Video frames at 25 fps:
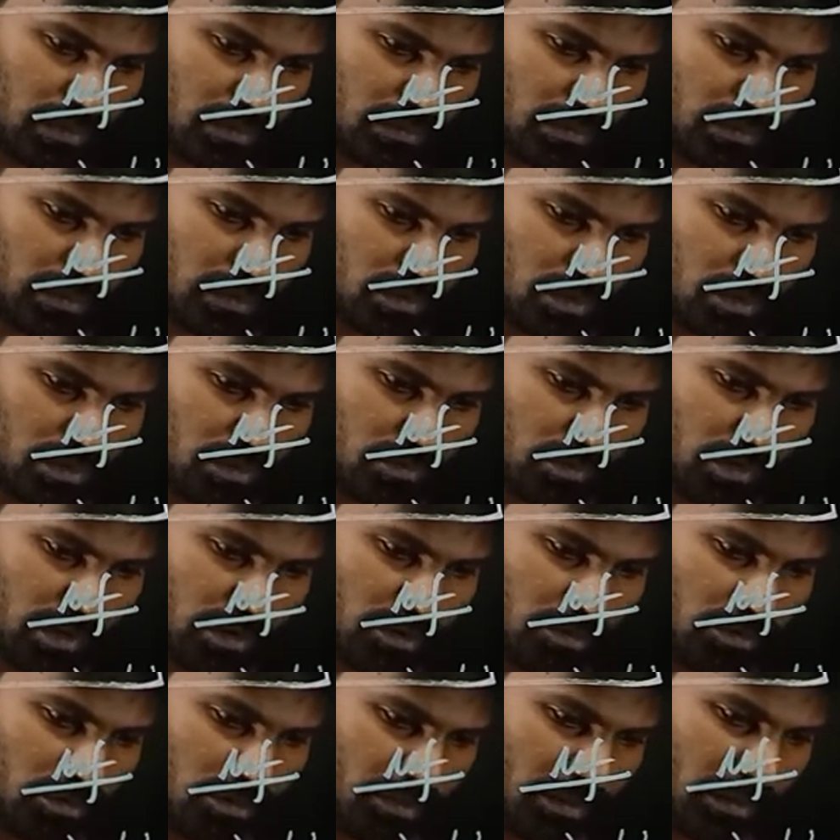is equal to
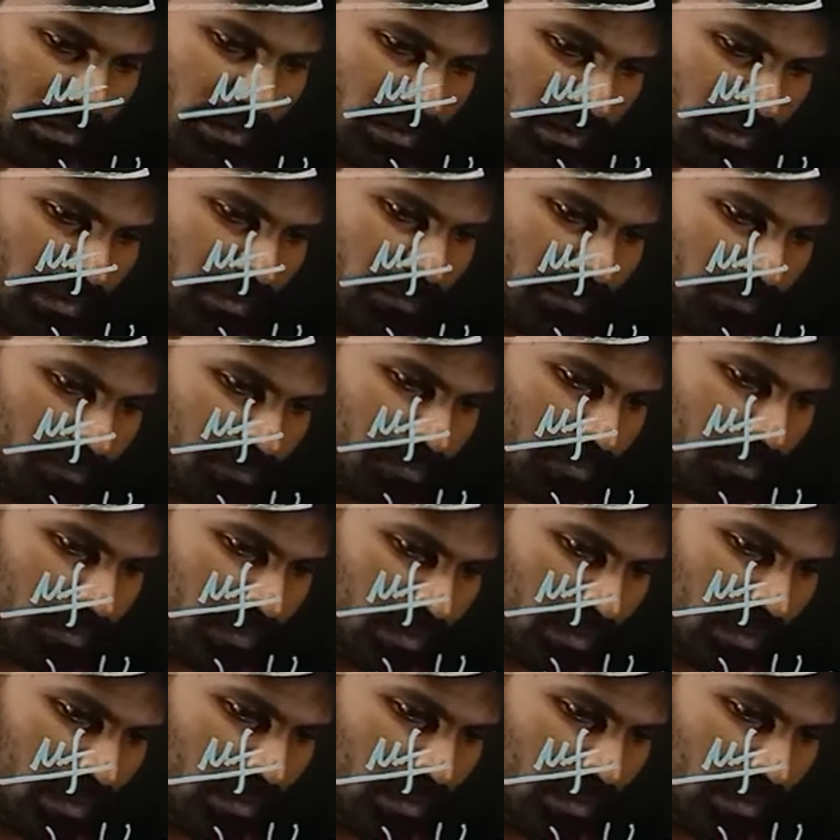what you will be getting?